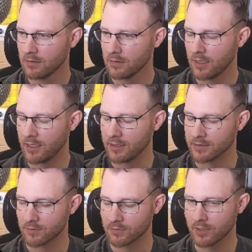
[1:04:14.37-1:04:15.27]
so
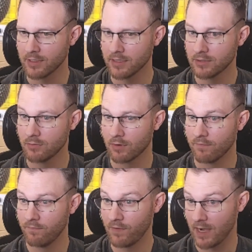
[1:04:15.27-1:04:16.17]
we're trying to get to our
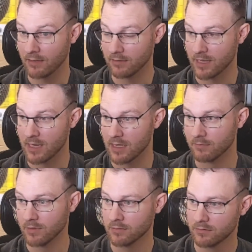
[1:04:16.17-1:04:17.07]
file
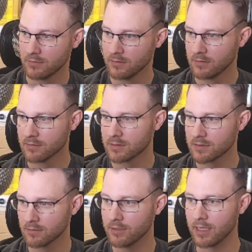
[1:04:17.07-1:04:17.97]
name.
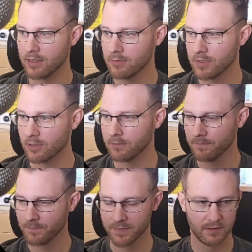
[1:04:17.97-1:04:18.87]
Okay, there we go.
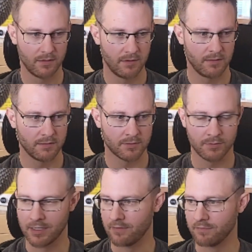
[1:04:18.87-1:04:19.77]
So
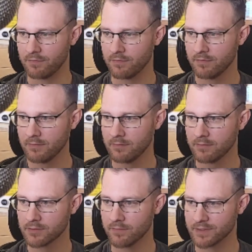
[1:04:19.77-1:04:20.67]
we have,
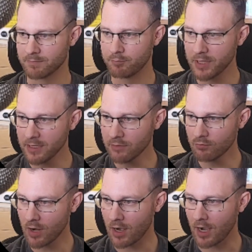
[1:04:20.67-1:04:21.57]
so if it's a big
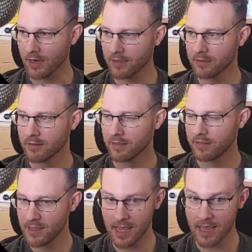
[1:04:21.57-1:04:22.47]
rock,
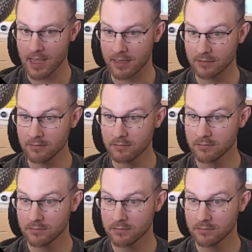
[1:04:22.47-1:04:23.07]
then